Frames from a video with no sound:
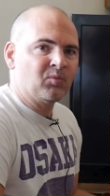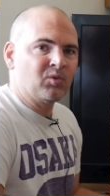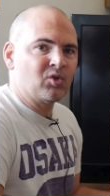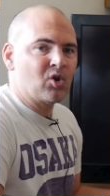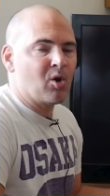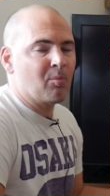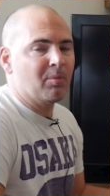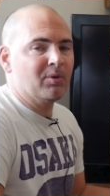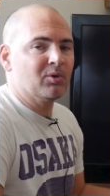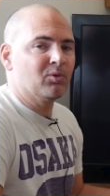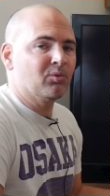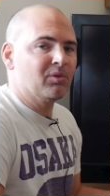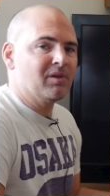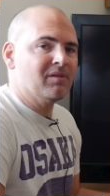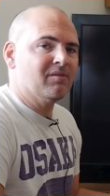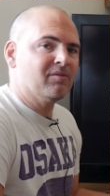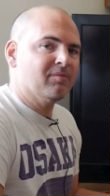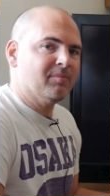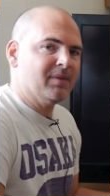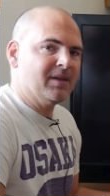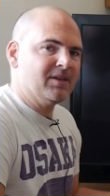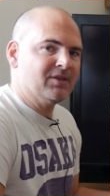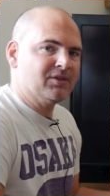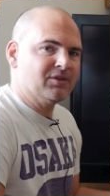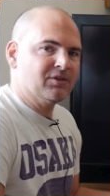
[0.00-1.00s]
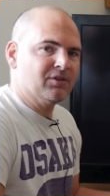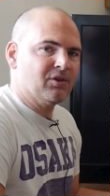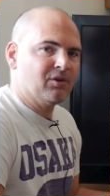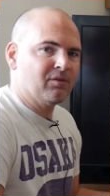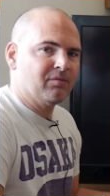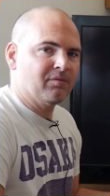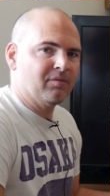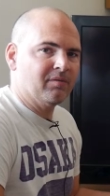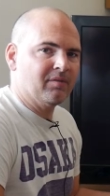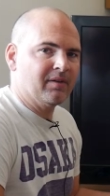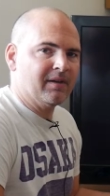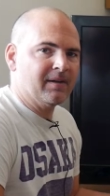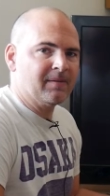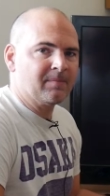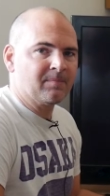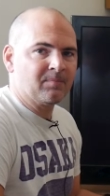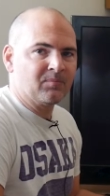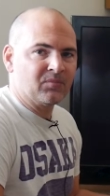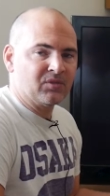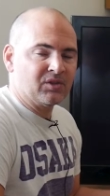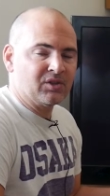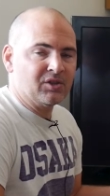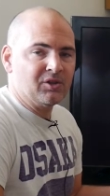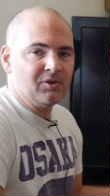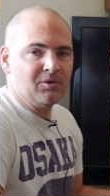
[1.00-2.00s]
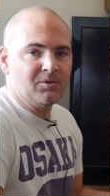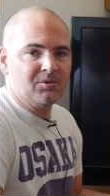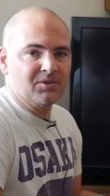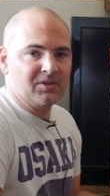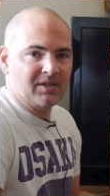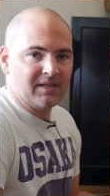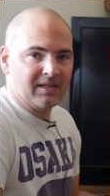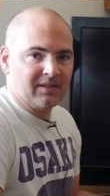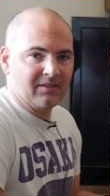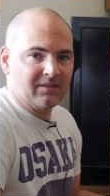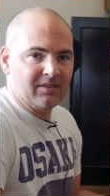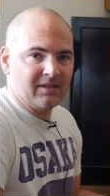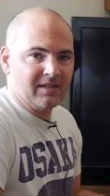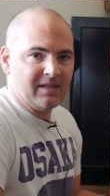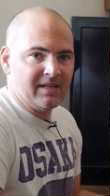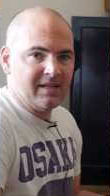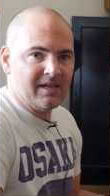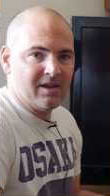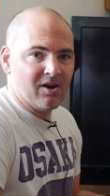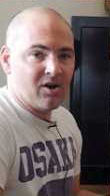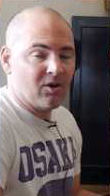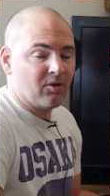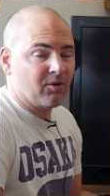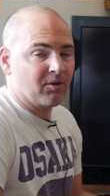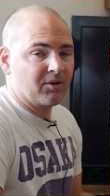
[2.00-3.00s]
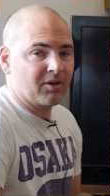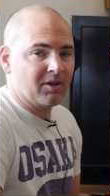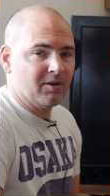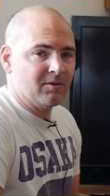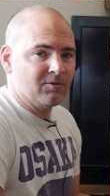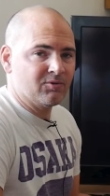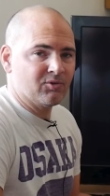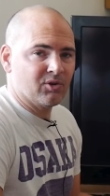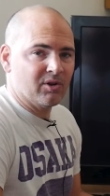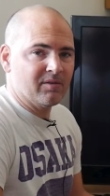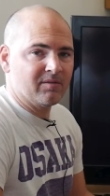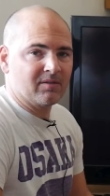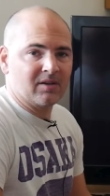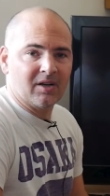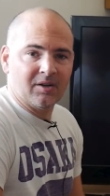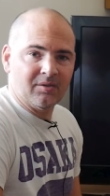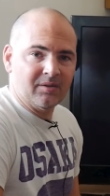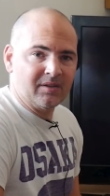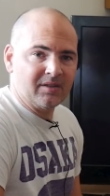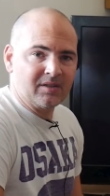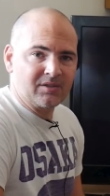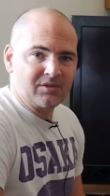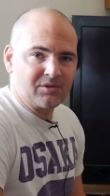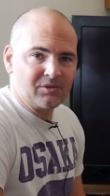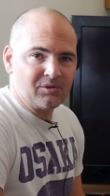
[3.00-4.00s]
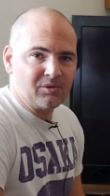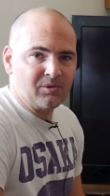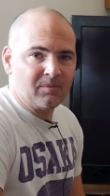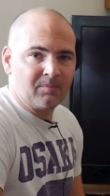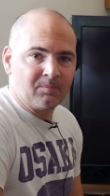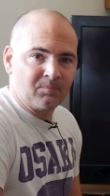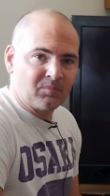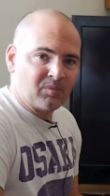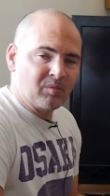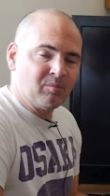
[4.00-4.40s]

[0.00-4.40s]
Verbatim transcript: copied all the information off of it using the Orico drive cloning tool,